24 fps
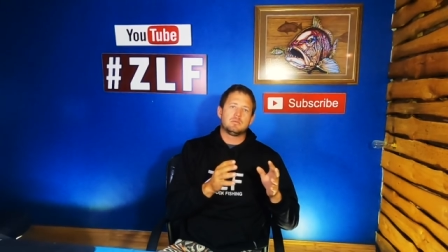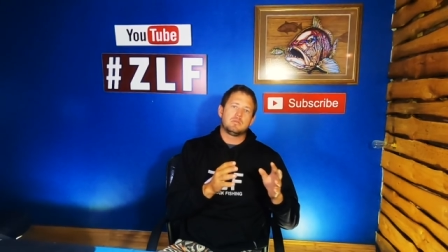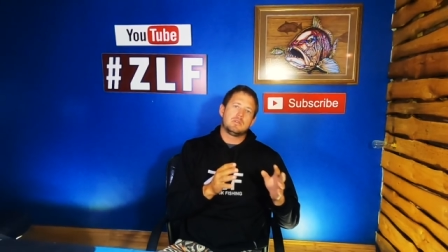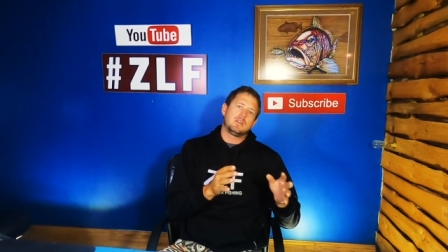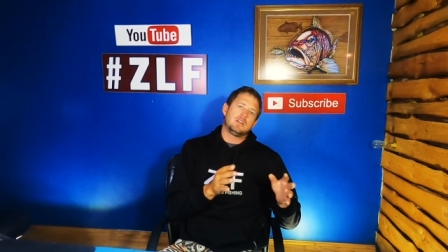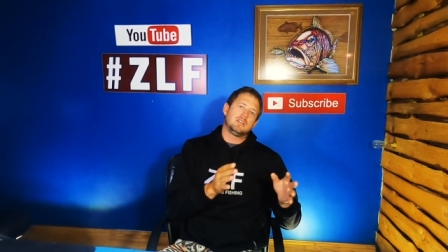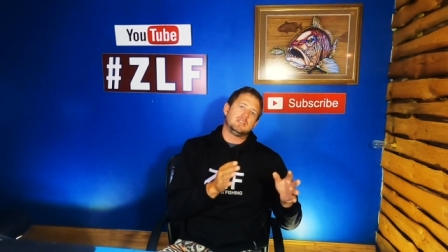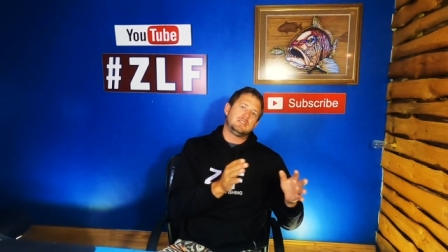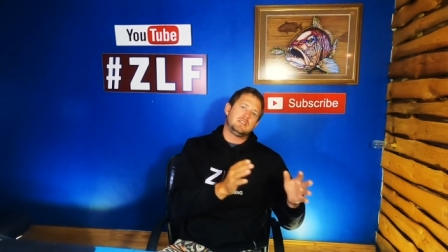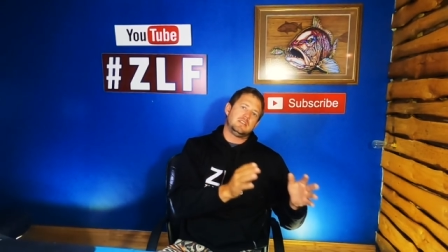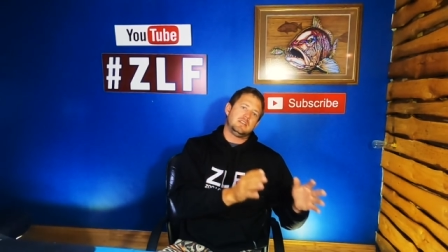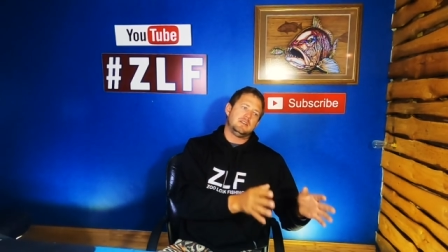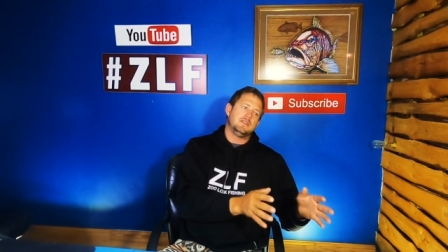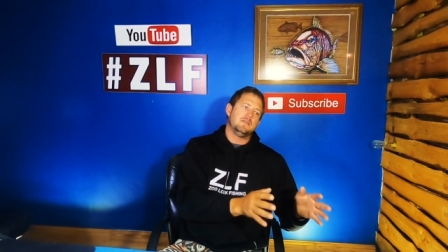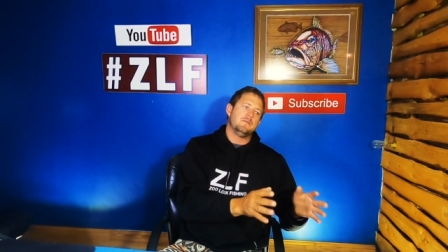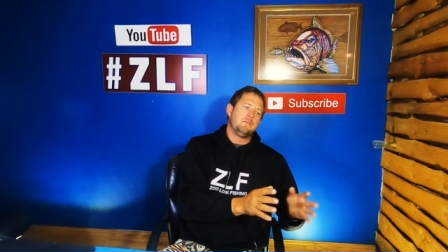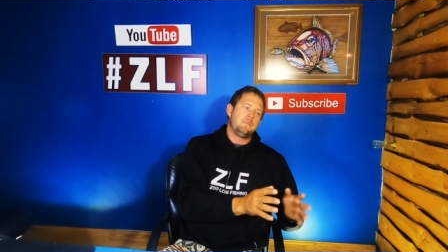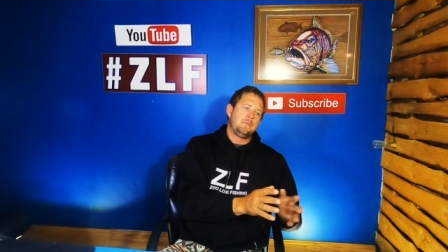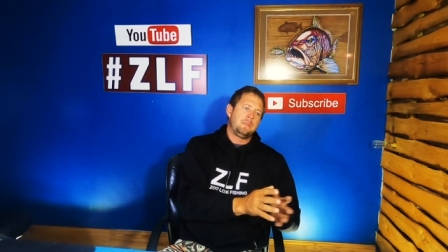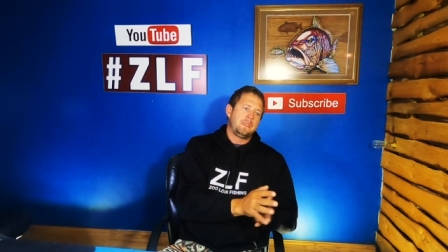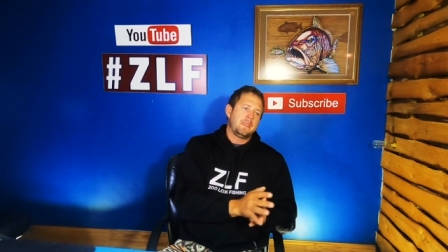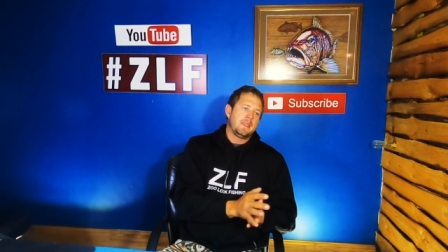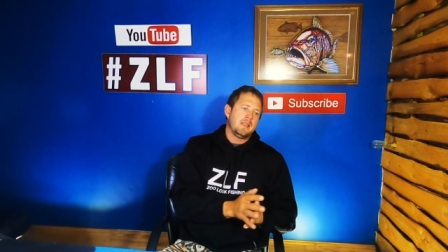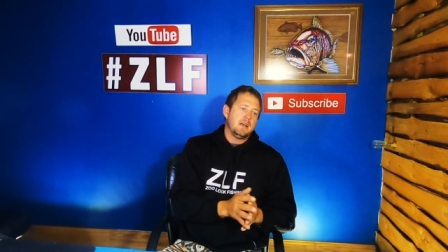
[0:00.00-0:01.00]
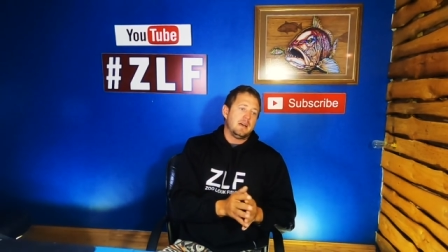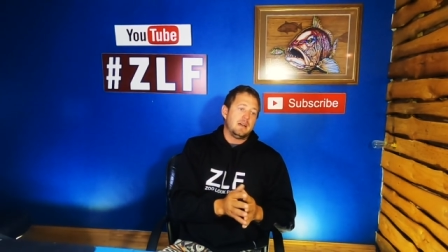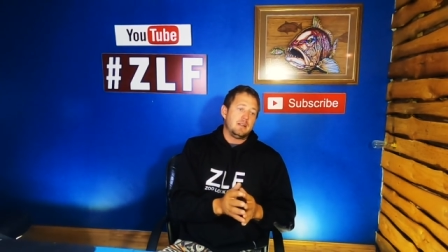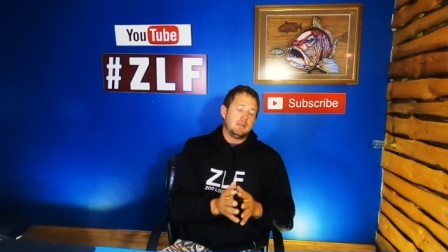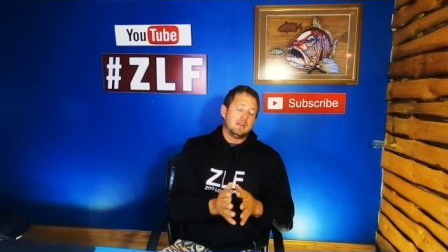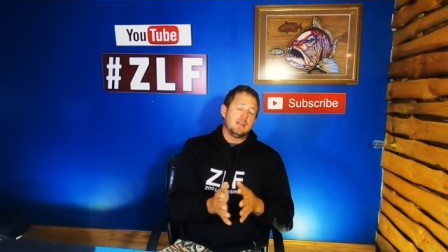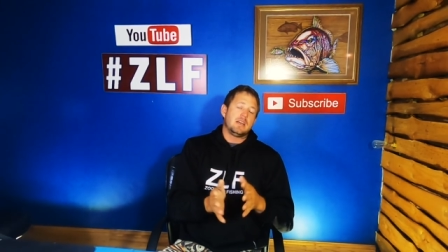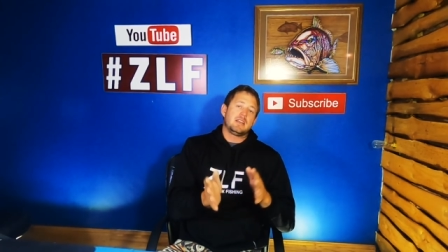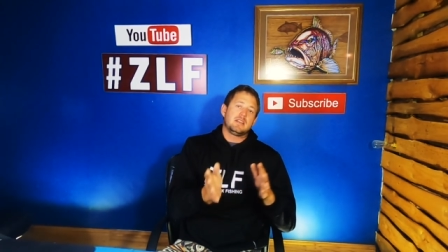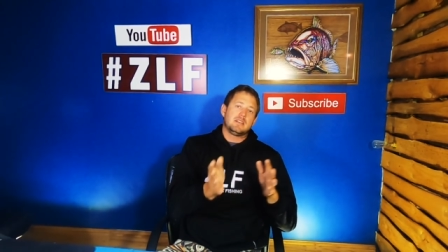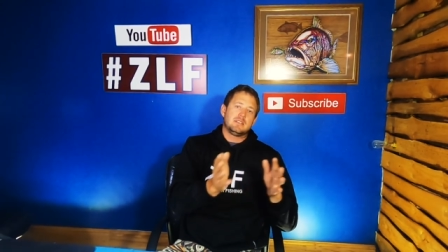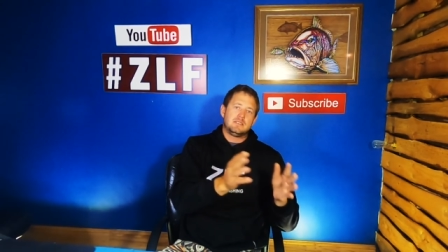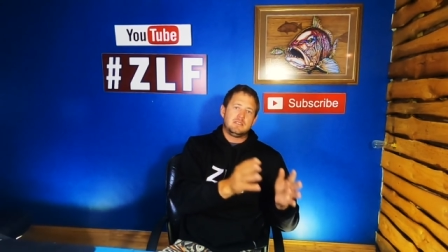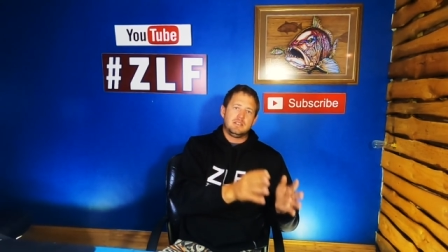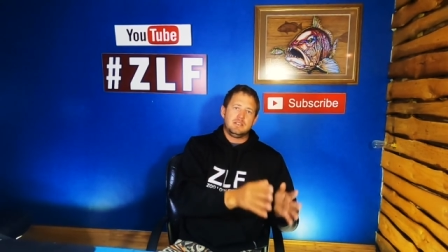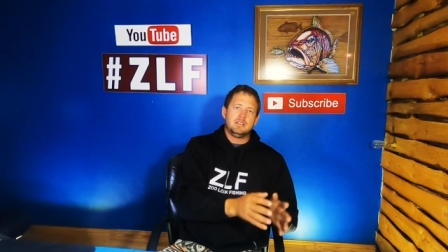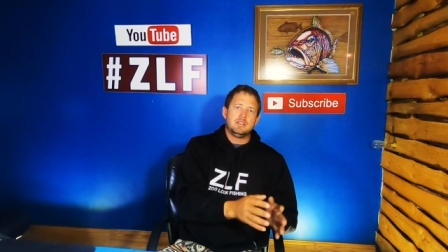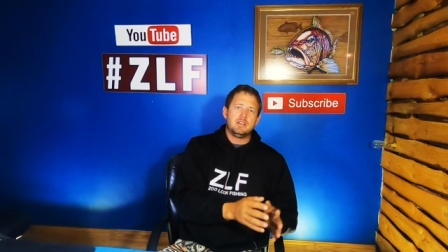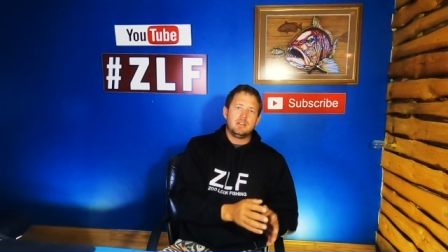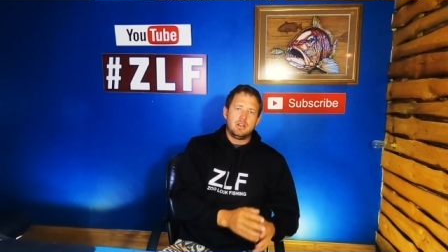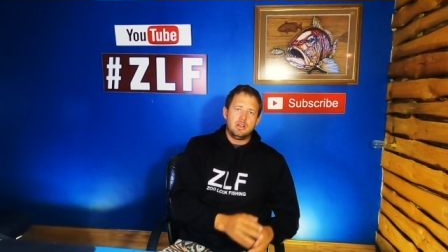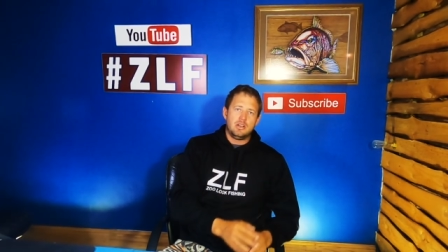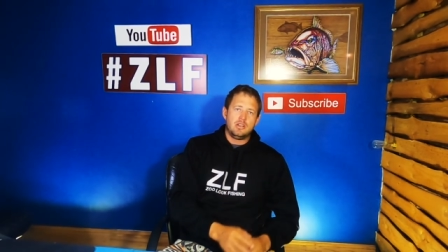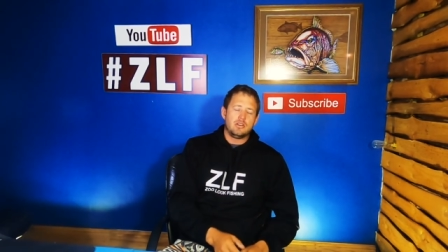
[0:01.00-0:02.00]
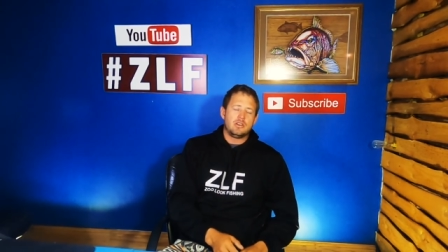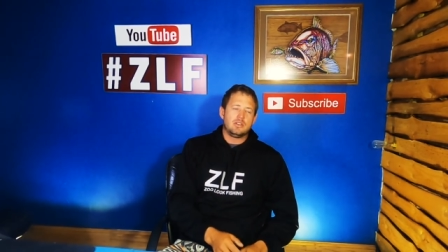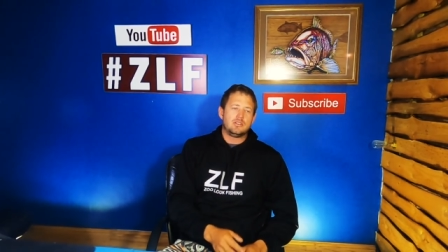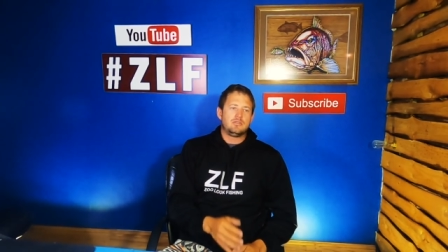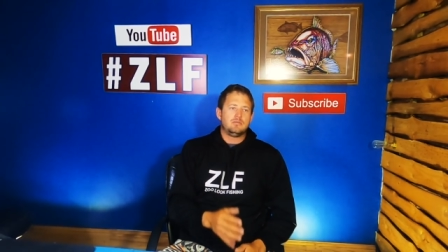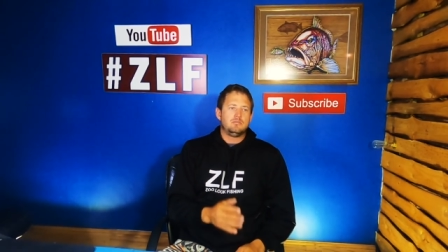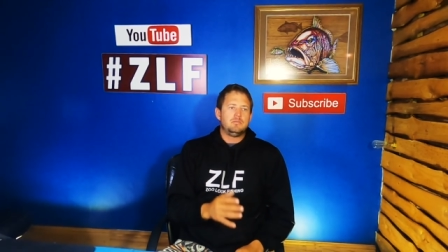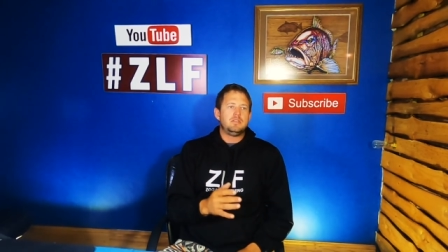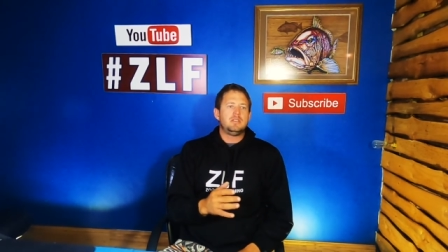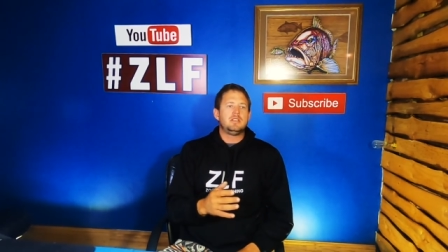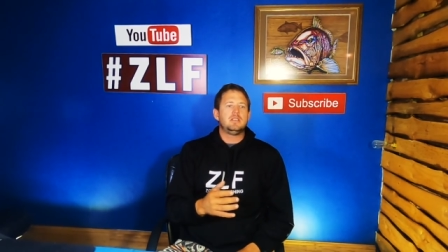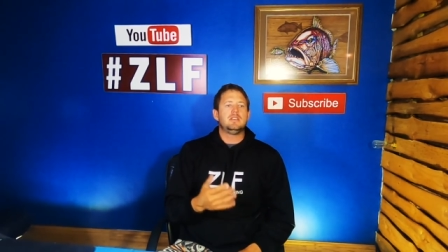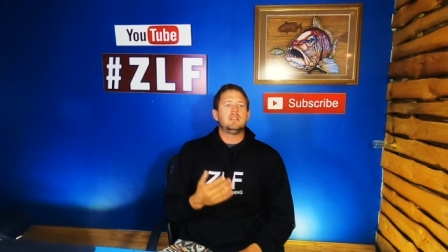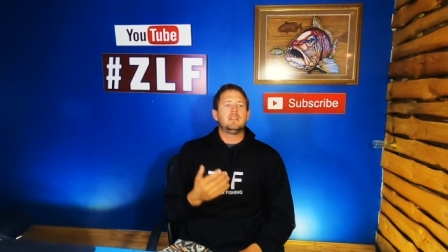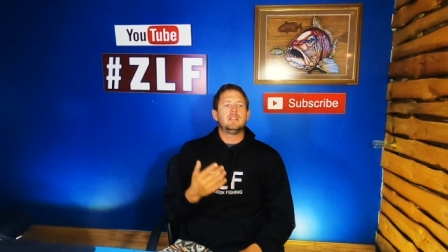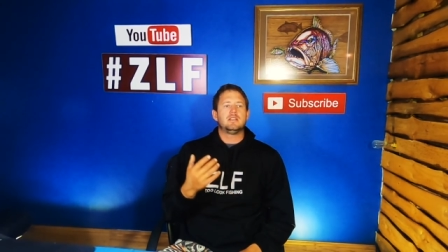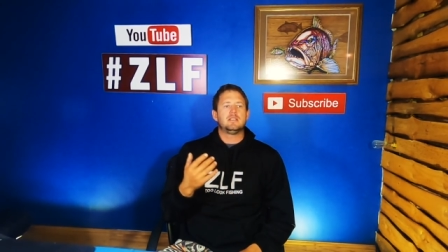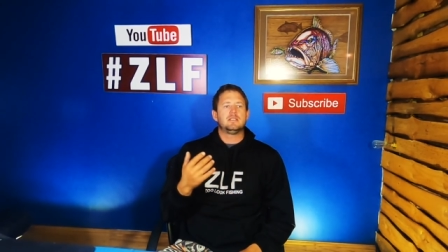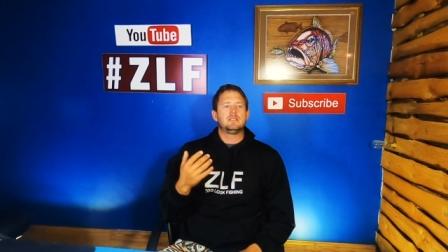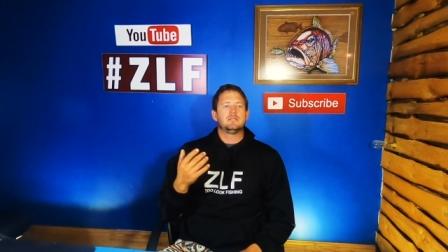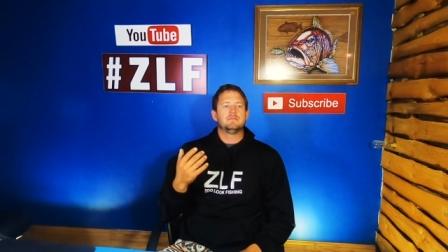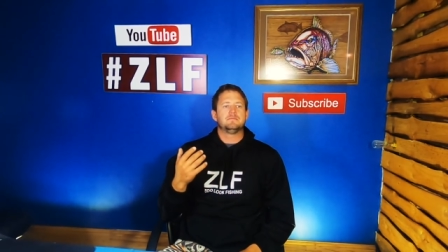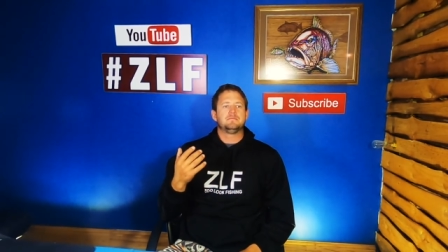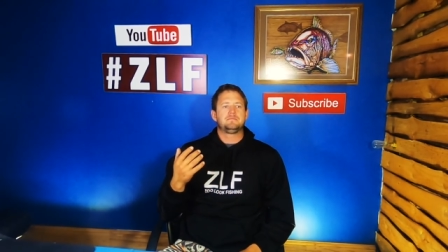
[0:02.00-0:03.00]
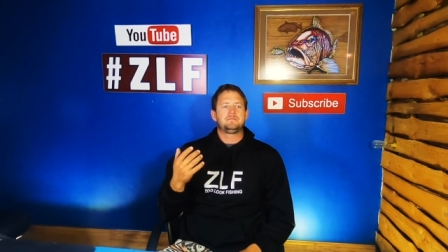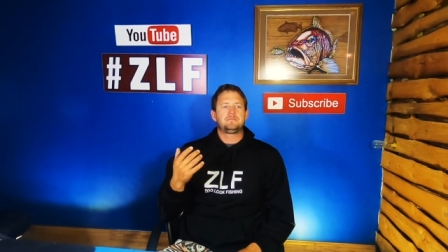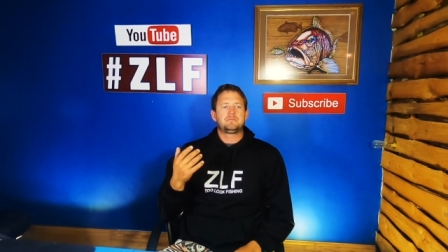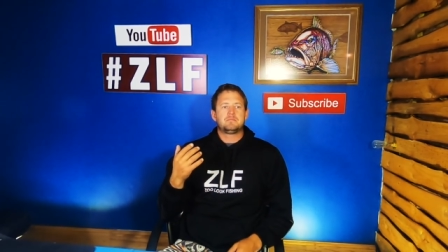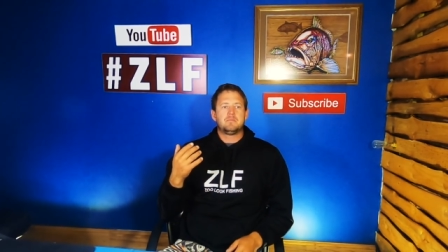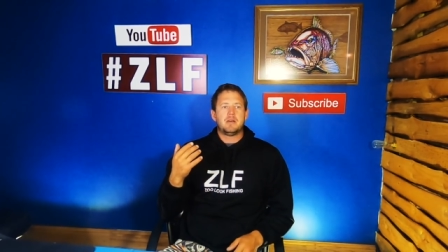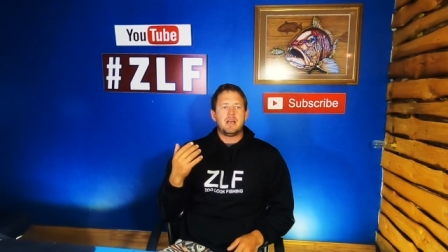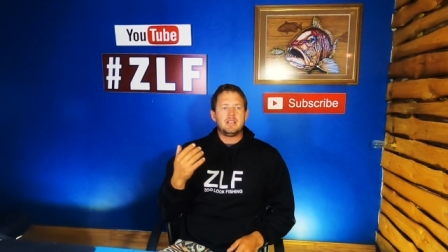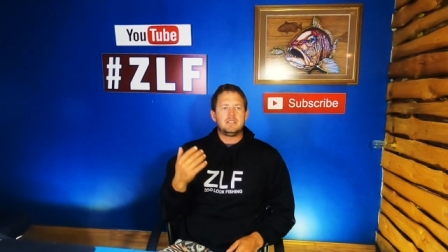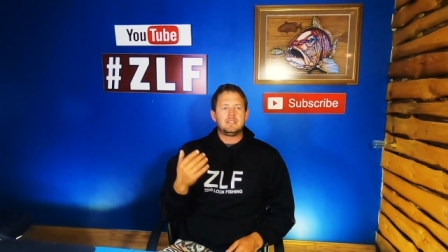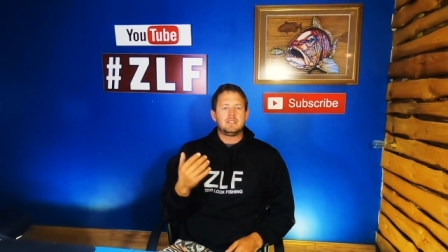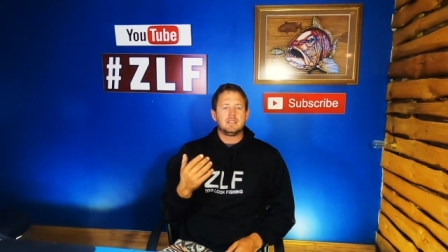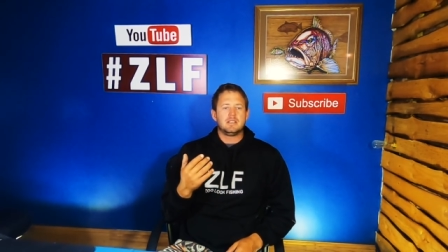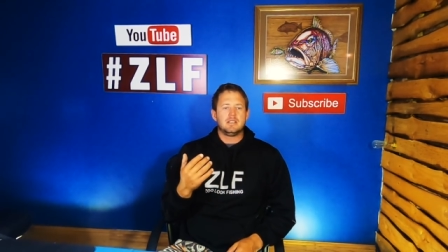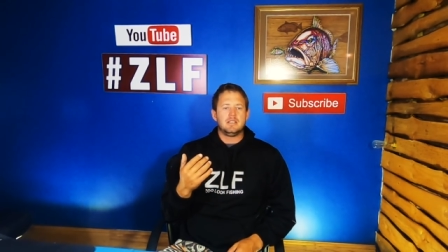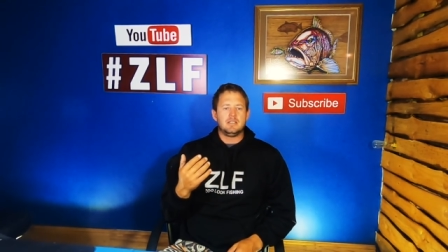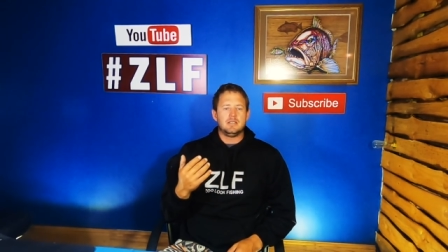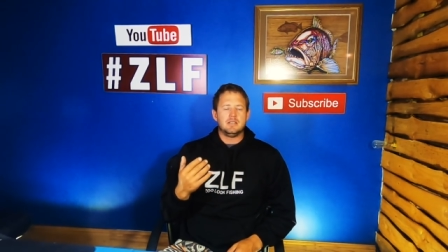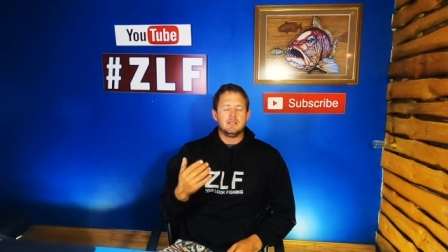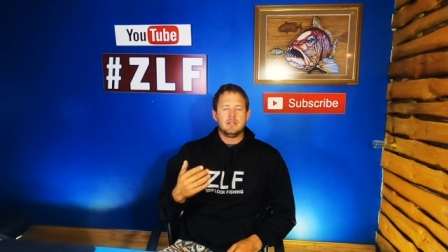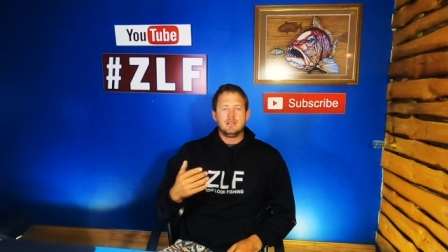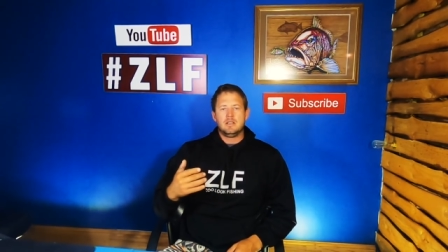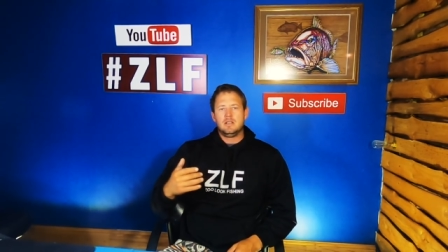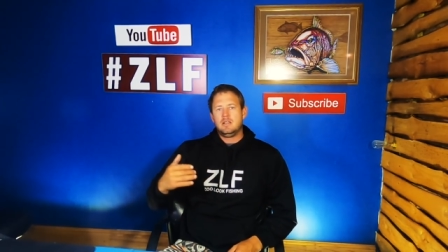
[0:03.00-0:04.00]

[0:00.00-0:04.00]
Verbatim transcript: what I said. And um, like I said earlier on, to me, it is basically